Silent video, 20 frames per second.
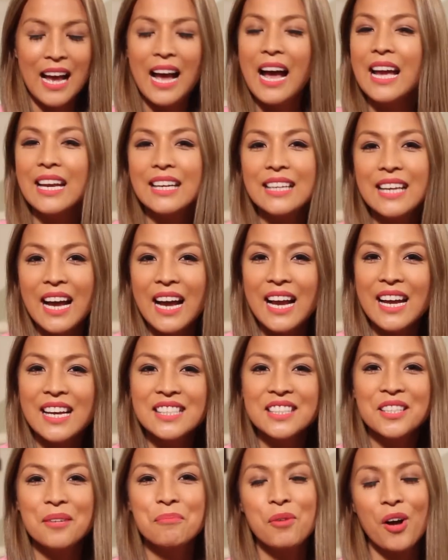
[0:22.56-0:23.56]
Hi
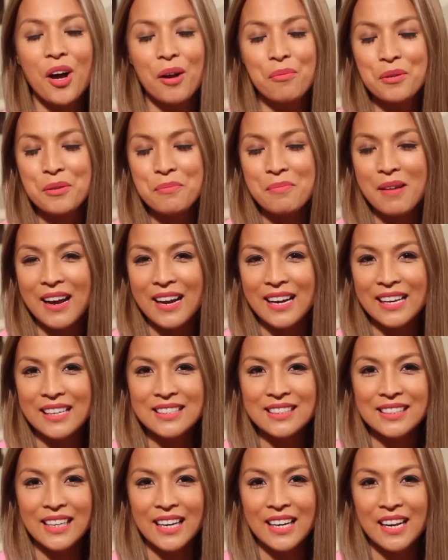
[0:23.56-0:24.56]
guys, I'm Aubrey
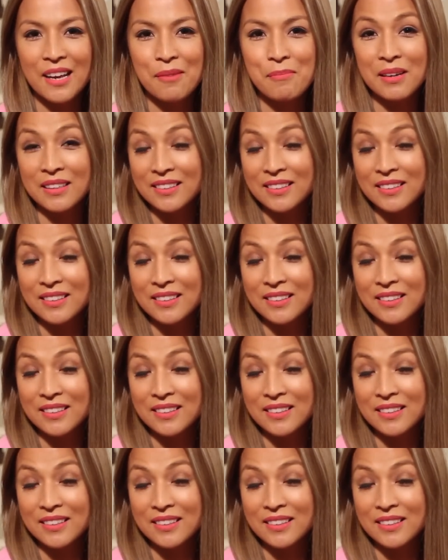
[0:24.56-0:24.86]
Miles and I'm